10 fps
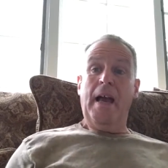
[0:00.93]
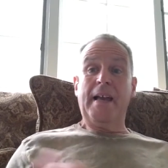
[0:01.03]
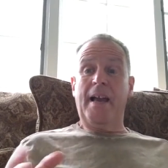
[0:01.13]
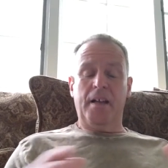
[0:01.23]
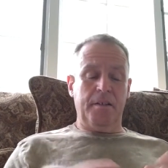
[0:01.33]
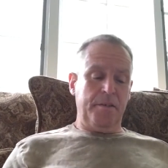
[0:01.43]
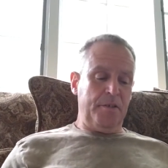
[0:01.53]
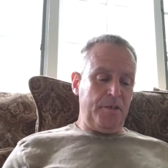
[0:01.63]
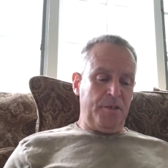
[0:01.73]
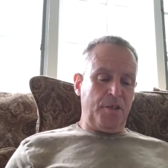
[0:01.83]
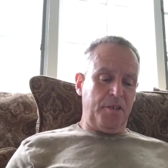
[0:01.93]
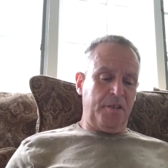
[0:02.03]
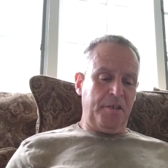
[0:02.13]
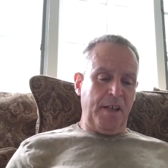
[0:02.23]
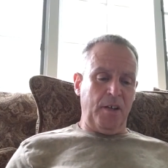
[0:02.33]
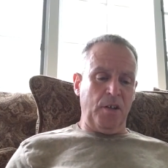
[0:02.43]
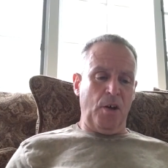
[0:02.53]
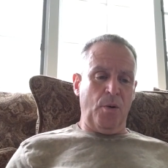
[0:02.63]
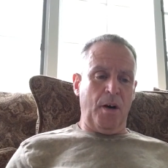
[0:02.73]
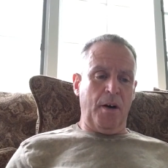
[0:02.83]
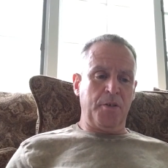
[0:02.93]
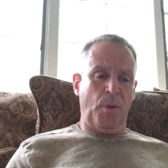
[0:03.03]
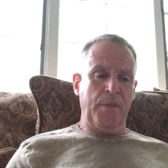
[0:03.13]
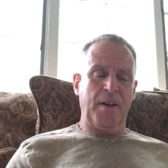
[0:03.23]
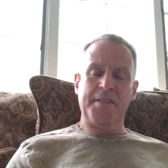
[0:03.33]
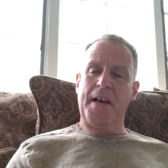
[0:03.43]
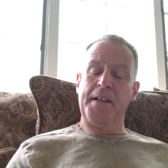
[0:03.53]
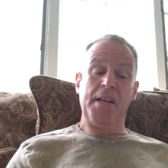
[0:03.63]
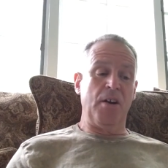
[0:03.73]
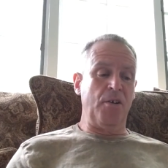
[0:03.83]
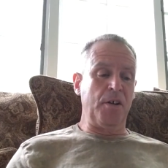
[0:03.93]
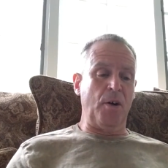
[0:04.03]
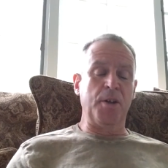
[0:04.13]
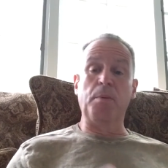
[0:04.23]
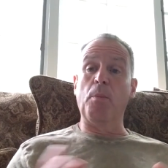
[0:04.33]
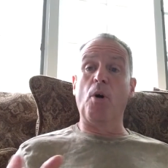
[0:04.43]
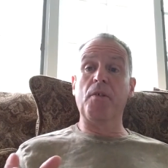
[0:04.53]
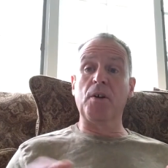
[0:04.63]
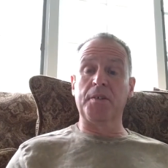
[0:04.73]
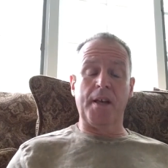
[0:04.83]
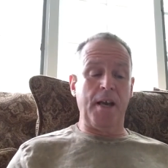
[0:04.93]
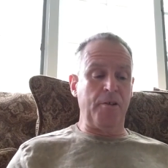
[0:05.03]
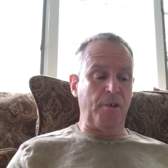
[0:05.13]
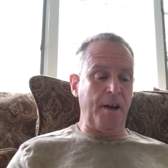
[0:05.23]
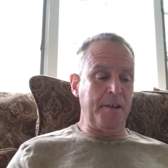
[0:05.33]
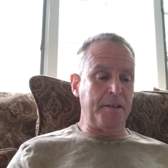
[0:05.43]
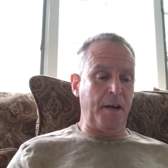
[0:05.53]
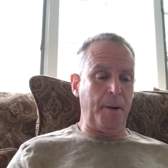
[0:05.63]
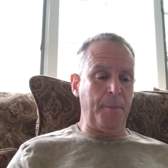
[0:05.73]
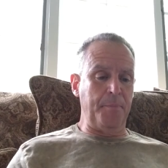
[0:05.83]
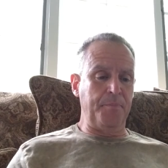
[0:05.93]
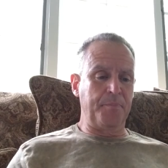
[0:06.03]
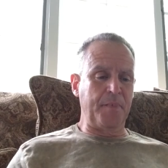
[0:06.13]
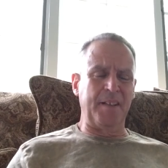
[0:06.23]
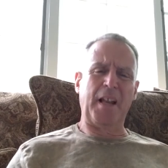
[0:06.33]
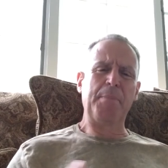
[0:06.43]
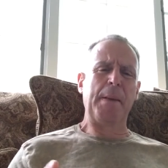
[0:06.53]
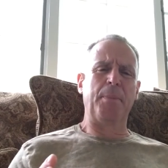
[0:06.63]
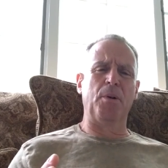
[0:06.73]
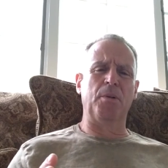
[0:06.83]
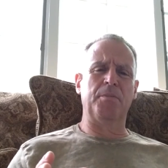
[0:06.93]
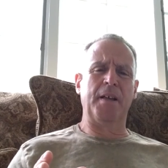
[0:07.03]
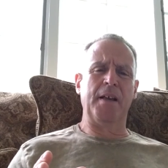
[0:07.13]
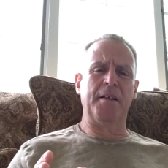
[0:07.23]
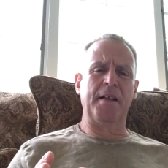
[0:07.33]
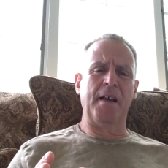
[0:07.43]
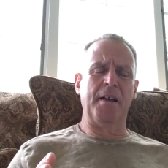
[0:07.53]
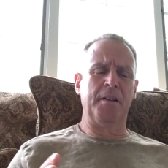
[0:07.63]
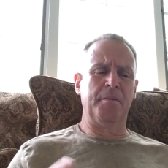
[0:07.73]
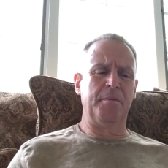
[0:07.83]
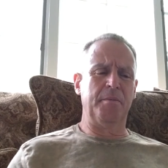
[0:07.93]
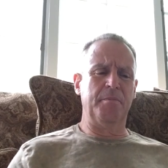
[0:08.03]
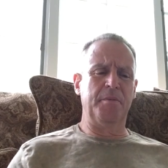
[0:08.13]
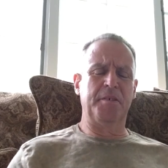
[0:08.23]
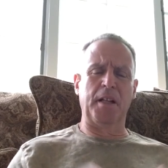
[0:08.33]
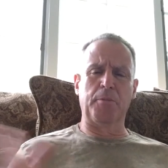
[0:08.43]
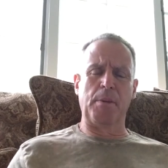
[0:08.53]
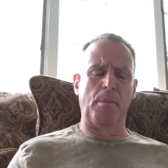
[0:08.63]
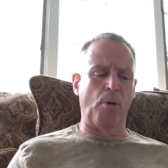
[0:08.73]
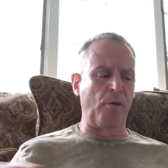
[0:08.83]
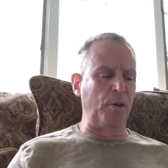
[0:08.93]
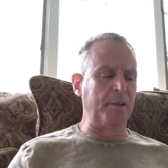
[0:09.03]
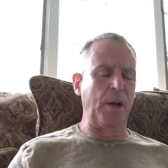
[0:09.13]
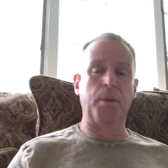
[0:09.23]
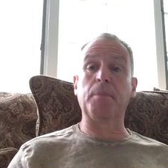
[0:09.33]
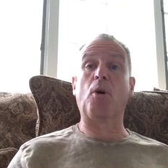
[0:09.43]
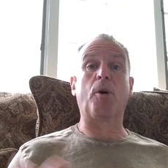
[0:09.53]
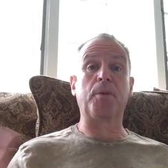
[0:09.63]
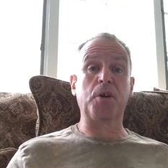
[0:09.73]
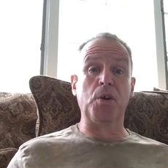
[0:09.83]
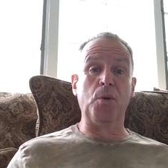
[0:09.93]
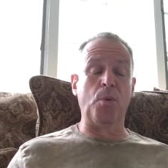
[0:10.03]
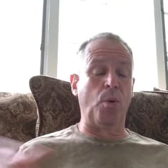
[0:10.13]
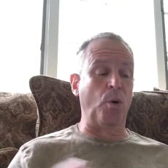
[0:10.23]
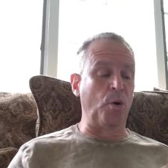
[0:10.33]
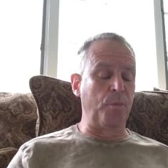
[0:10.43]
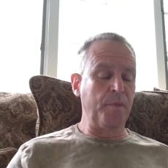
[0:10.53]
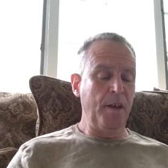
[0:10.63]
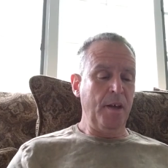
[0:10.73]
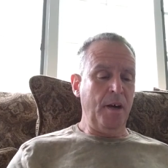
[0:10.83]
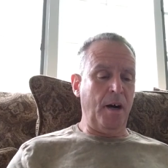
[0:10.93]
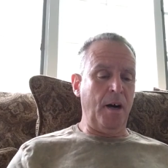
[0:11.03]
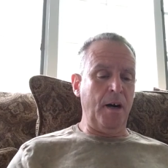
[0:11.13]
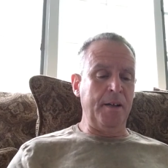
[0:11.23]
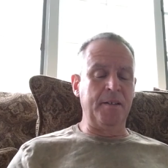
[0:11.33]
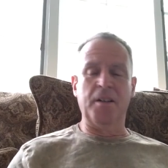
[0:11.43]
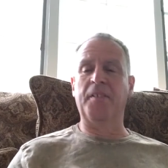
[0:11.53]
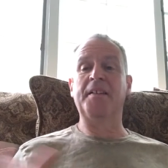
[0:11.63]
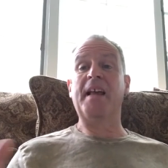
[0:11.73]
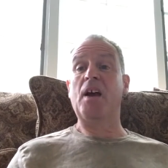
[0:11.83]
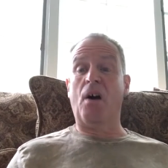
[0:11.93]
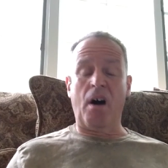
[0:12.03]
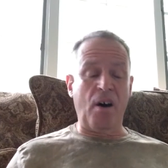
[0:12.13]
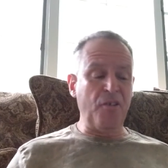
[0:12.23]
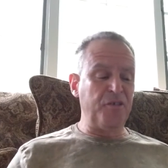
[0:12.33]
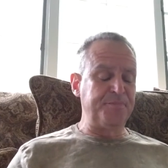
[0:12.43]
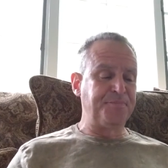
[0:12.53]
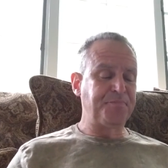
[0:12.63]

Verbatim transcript: Hey, gang. Just to say hello, uh, Tony Fontana here. You know, it's Memorial Day, right? Um, a lot of people they they celebrate Memorial Day with a barbecue, or uh, it's another day off.